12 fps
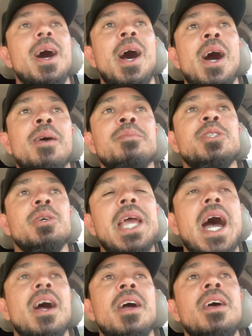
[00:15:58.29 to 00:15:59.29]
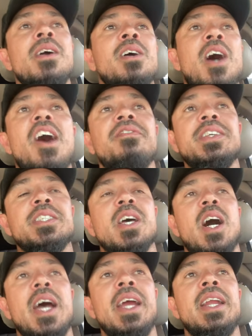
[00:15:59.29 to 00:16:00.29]
um, so yeah coffee
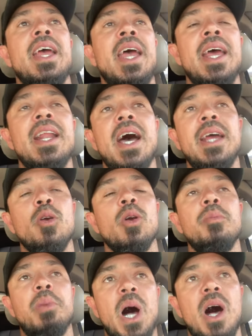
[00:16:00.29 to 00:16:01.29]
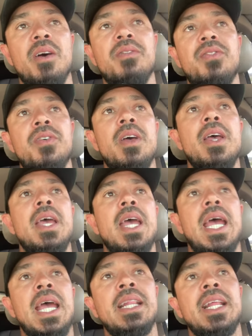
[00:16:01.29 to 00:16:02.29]
sign head height or above
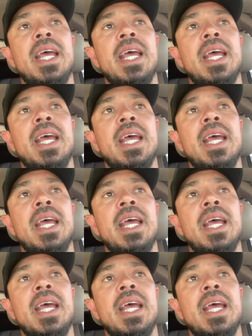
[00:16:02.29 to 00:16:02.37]
and